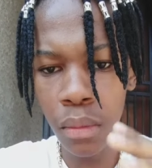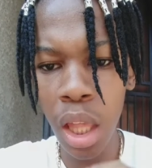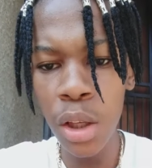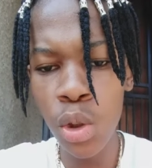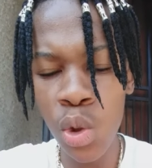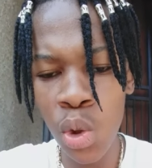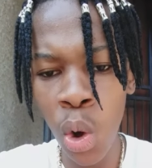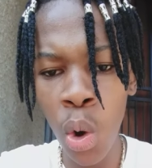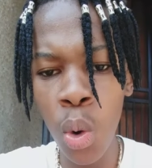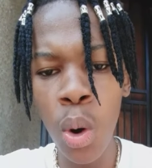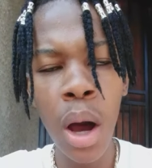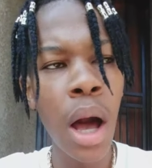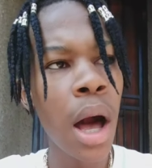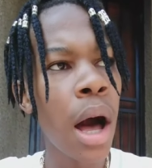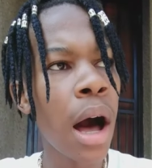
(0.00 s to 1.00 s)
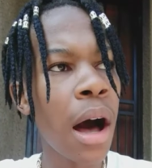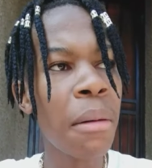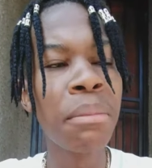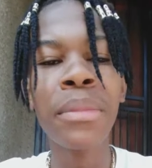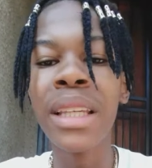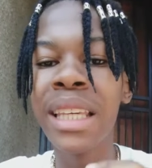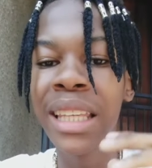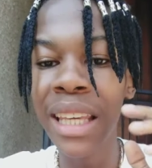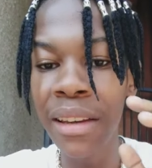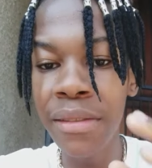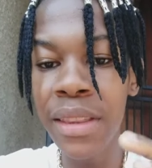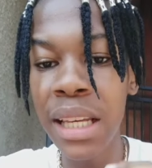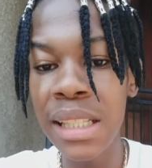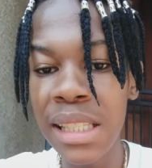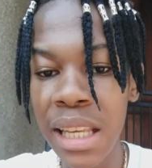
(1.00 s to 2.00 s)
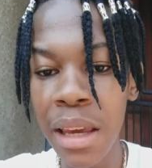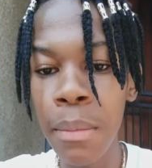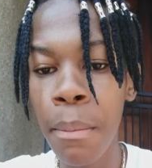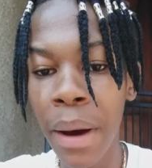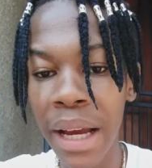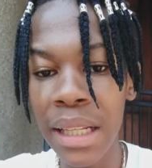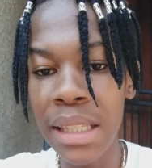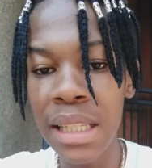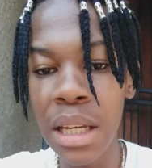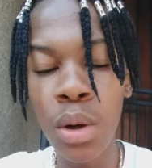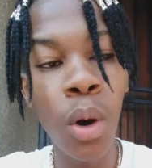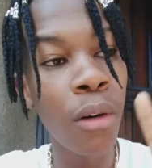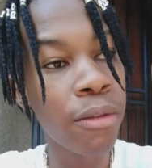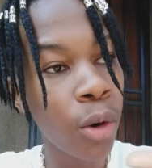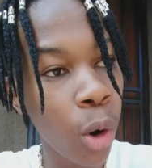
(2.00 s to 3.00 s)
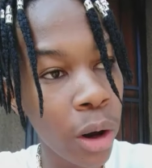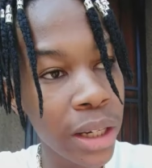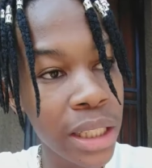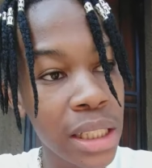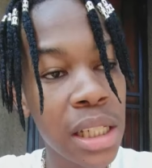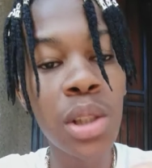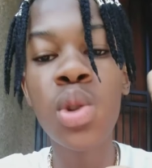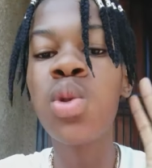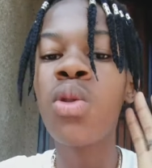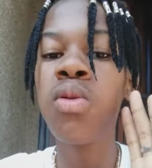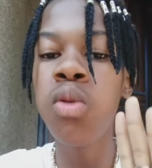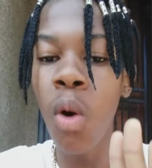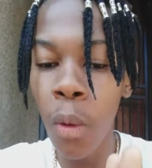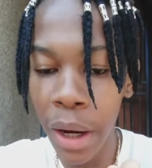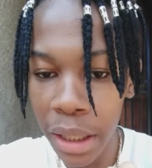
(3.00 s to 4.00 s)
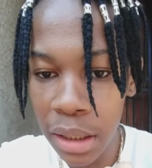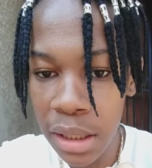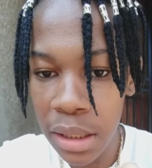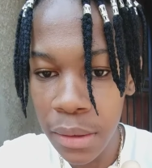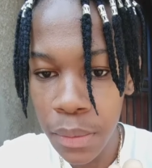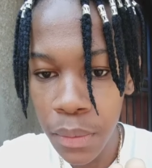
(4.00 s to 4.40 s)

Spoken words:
So give the same mindset of college to forex.